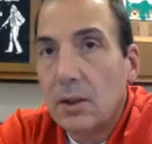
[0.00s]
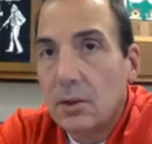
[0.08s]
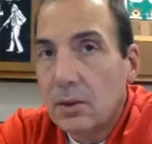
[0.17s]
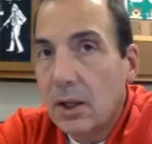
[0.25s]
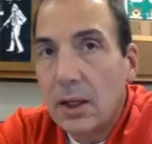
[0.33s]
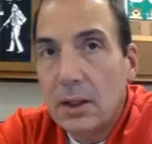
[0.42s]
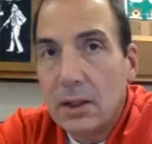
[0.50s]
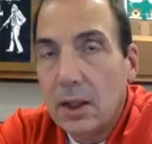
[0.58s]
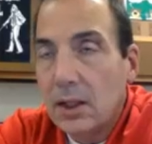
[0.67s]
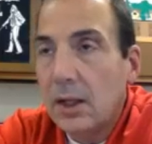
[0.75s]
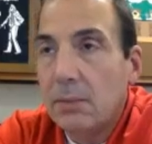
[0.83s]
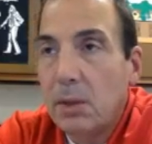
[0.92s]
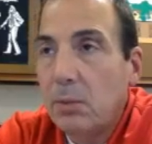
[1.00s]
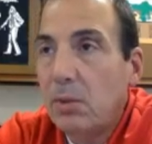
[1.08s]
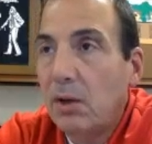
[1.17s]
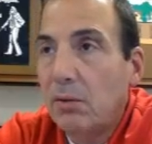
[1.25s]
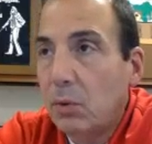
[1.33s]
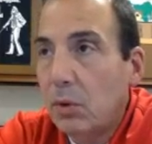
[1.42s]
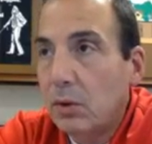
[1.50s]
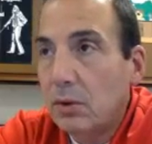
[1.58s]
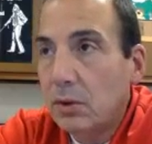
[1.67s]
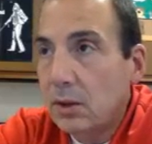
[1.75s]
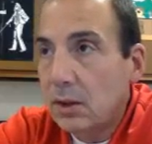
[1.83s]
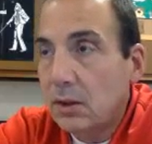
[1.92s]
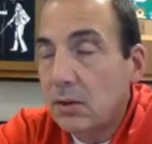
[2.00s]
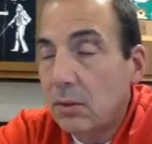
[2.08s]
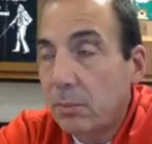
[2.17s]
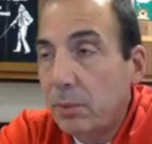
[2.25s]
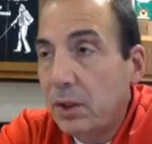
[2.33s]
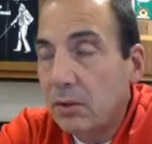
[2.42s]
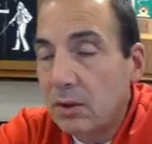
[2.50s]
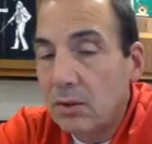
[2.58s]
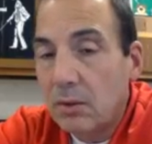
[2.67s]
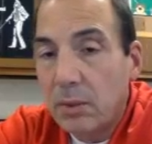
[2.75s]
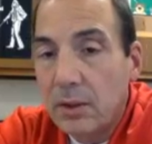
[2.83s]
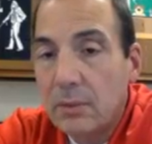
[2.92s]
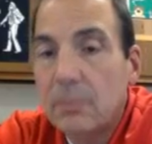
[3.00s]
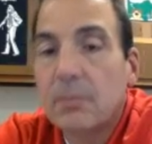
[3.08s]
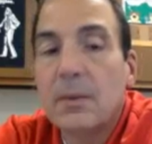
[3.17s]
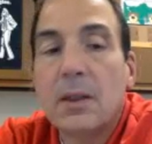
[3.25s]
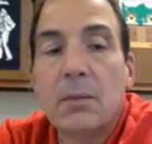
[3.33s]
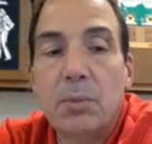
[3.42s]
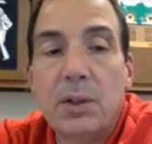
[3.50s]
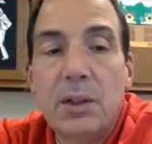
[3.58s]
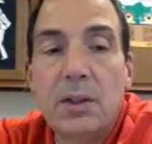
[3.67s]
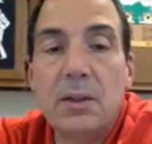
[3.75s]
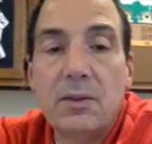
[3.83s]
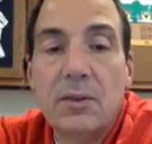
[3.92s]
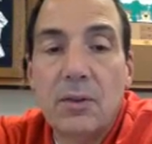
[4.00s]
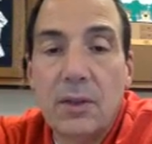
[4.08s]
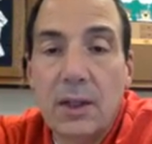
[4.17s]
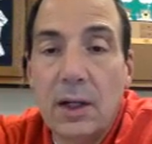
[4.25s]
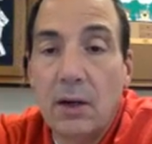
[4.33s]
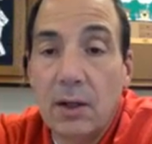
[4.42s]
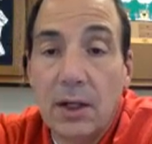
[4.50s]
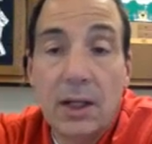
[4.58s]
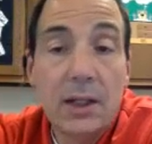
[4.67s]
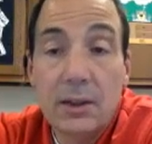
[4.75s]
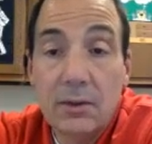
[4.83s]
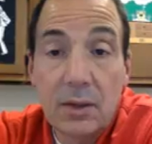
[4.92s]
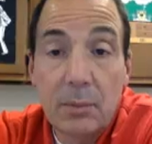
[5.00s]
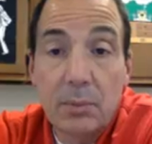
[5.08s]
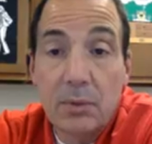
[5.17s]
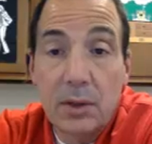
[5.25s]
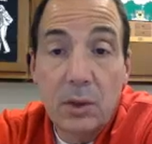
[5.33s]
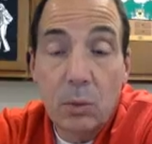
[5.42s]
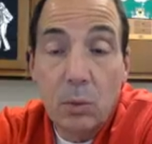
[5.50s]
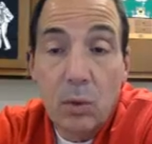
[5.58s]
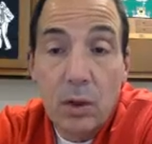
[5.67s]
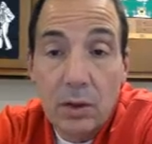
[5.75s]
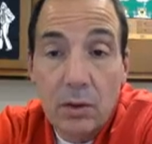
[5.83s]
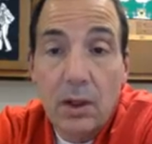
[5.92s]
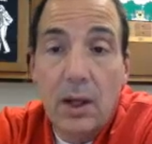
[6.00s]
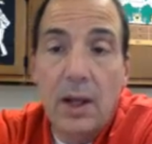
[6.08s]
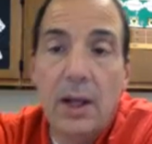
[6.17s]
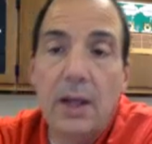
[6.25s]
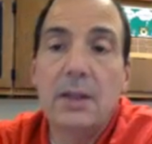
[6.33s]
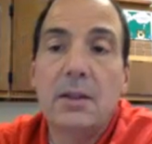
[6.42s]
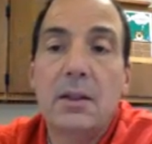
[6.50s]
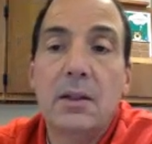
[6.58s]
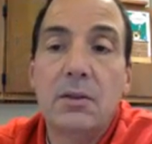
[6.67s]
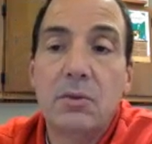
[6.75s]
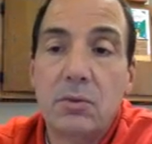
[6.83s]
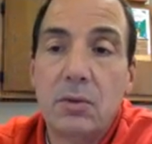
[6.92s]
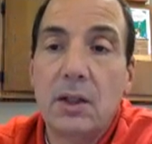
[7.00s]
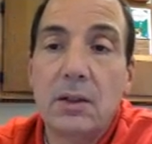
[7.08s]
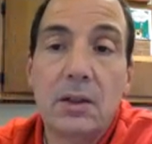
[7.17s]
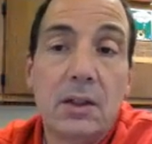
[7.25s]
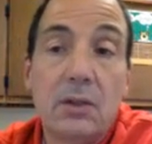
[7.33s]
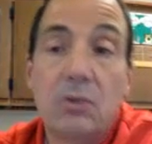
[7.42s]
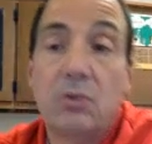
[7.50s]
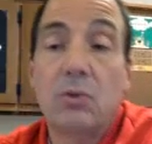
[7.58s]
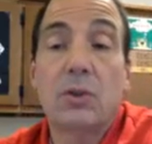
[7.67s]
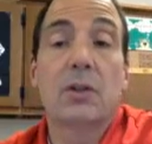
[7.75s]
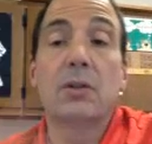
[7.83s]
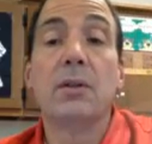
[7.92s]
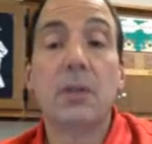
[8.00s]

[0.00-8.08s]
Okay, again, maybe I've altered its appearance a bit, but it is still there, and I can separate the water and the sugar